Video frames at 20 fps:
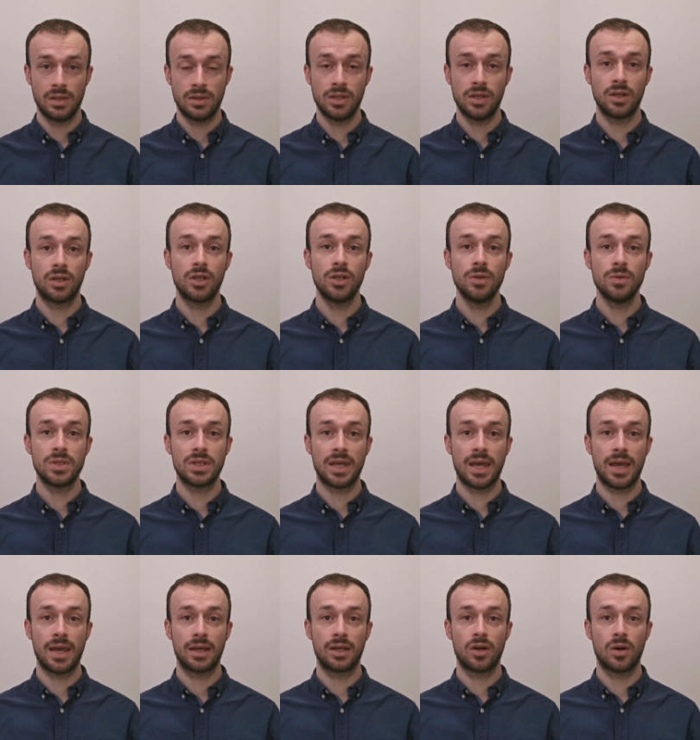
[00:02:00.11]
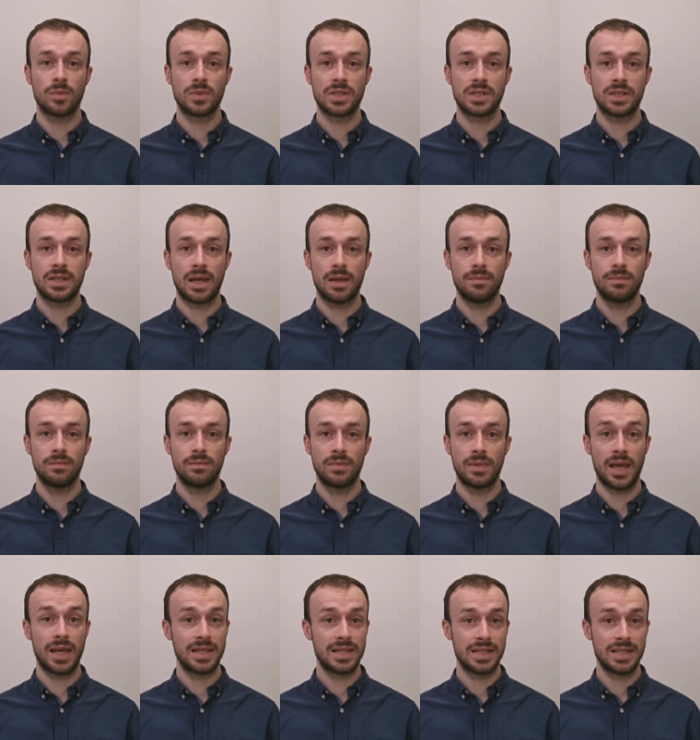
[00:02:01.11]
The Acute Care Common STEM,
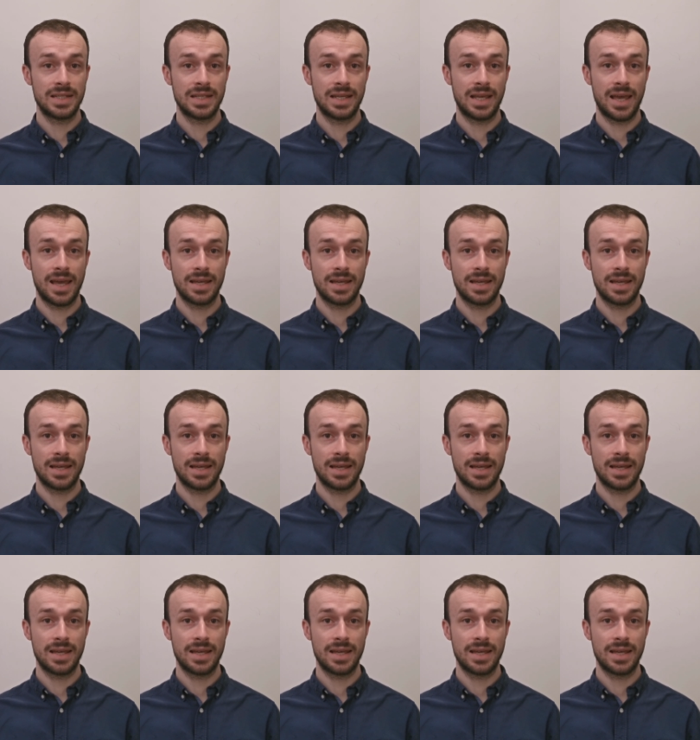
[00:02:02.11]
A C C